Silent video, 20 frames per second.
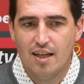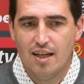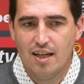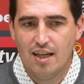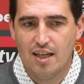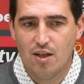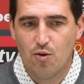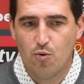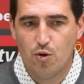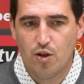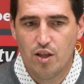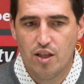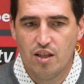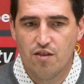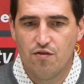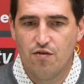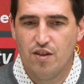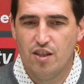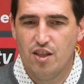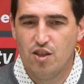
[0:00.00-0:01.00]
uh, we didn't
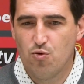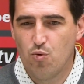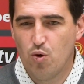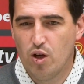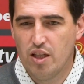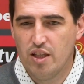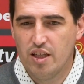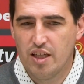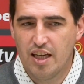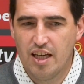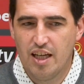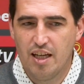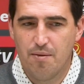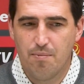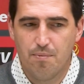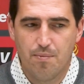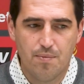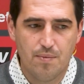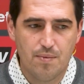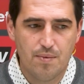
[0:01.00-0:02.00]
finish well the
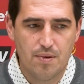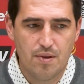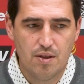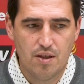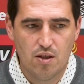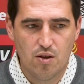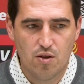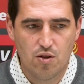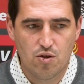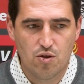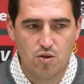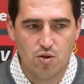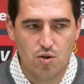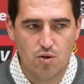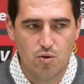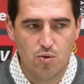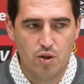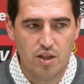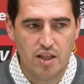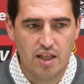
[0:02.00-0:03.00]
game.
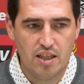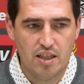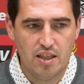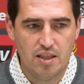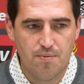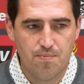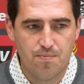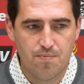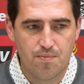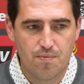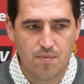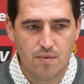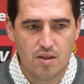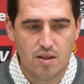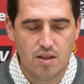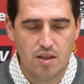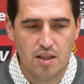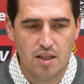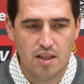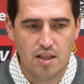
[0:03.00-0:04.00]
Also, when I
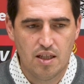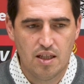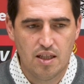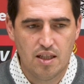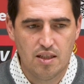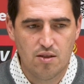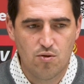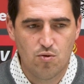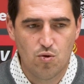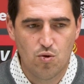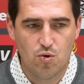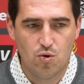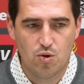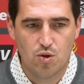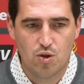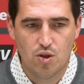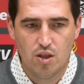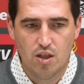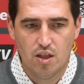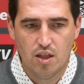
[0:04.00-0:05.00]
I, I
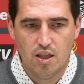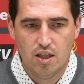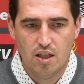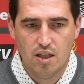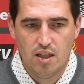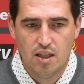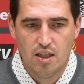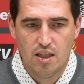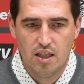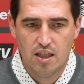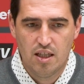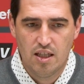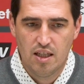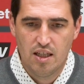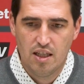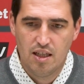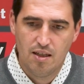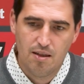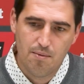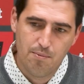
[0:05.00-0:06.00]
took
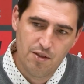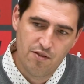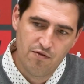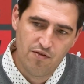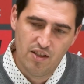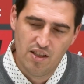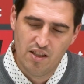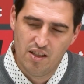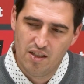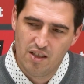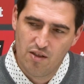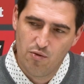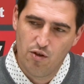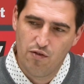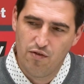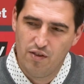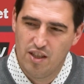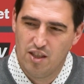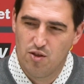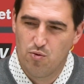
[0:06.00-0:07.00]
uh, midfielder, we
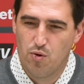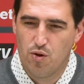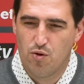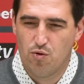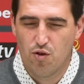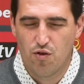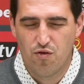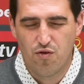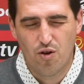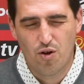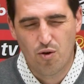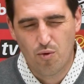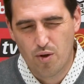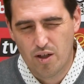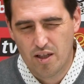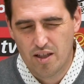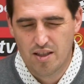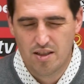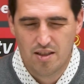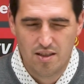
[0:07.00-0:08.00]
finished with two
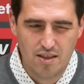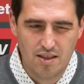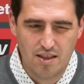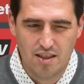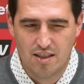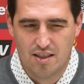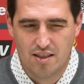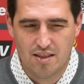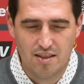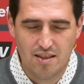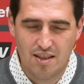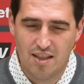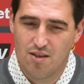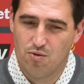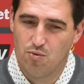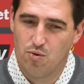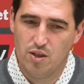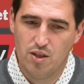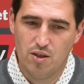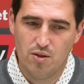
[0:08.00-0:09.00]
forwards, and then
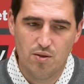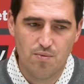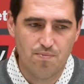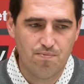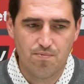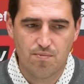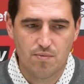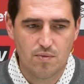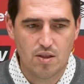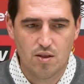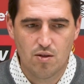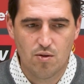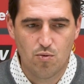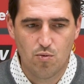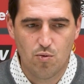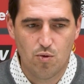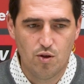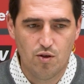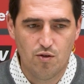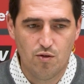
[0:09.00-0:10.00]
we
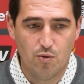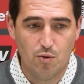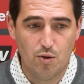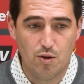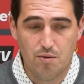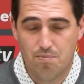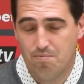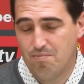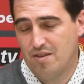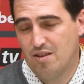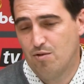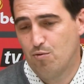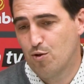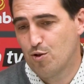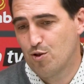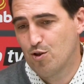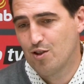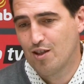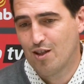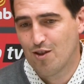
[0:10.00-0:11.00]
we we it
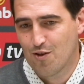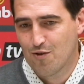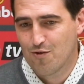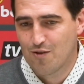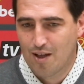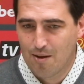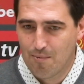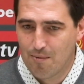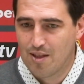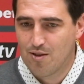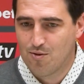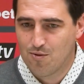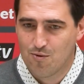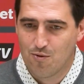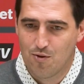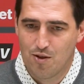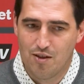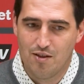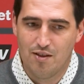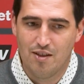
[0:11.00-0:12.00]
was not a lot of time, but
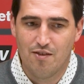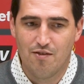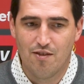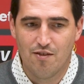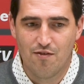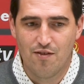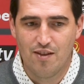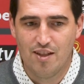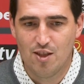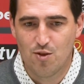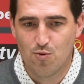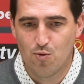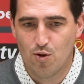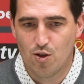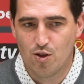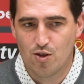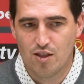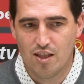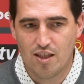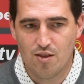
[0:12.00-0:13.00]
we even finished
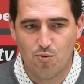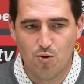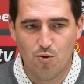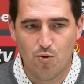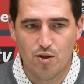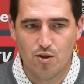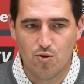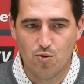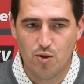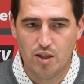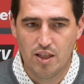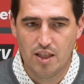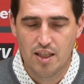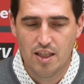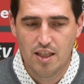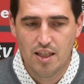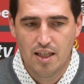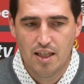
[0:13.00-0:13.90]
worse than we were doing.